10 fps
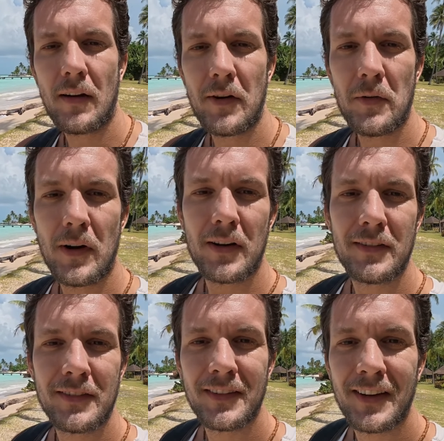everyone,
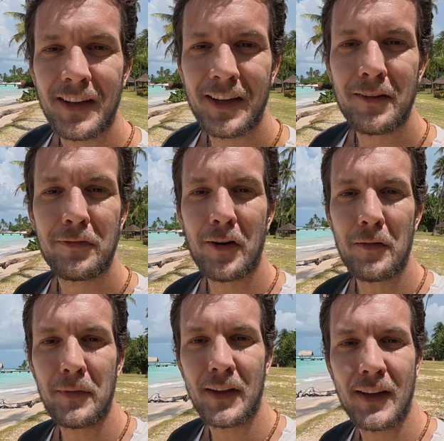here
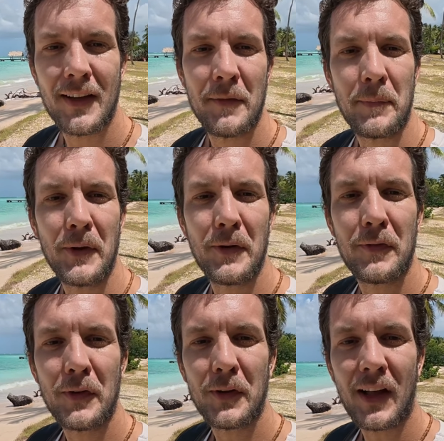from the
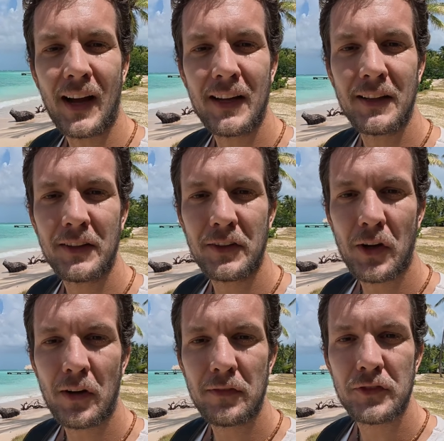beautiful island
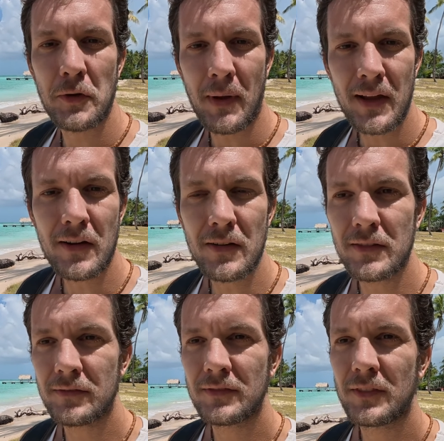of
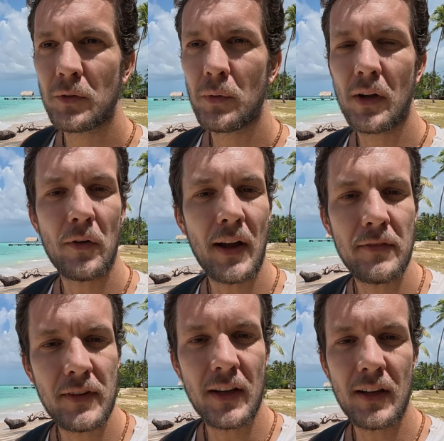Tobago. We
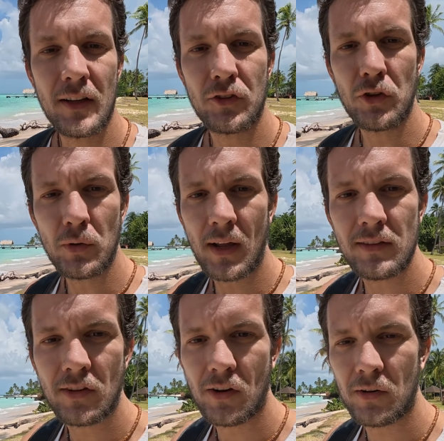arrived here 2
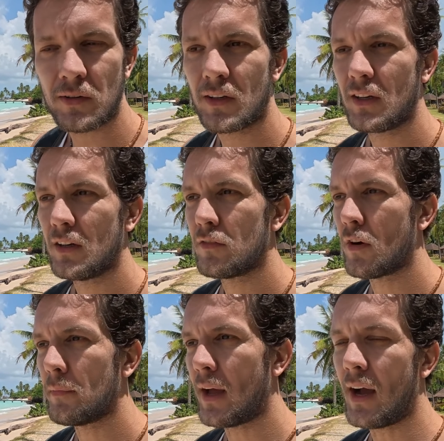days ago
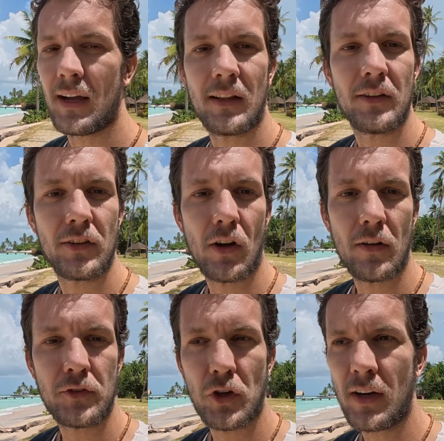from the island
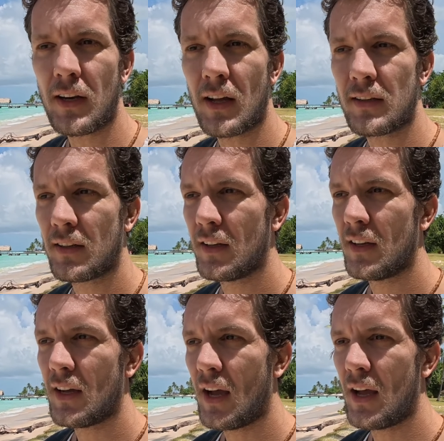of Trinidad,
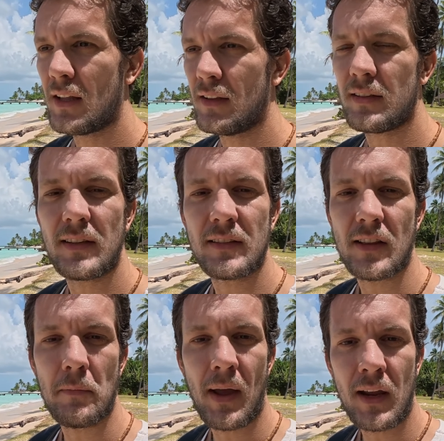and this is
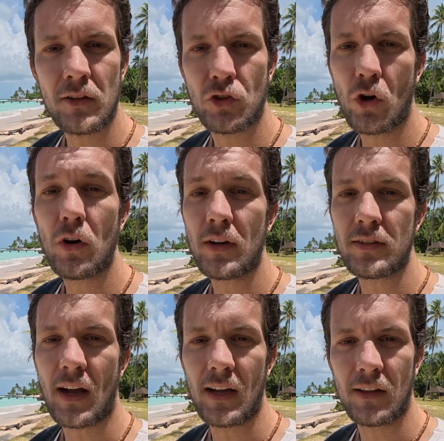the main
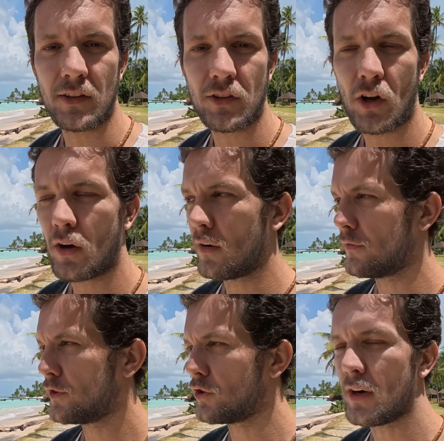tourist island of
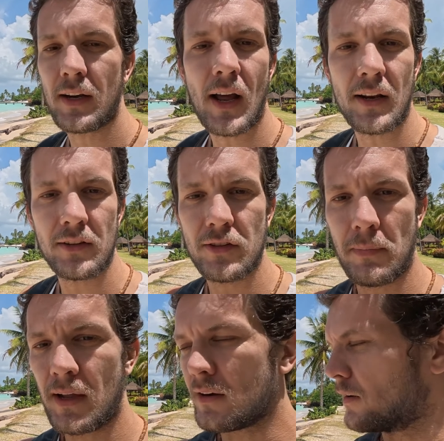Trinidad and
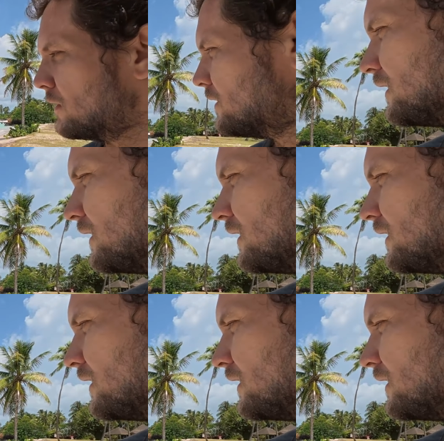Tobago.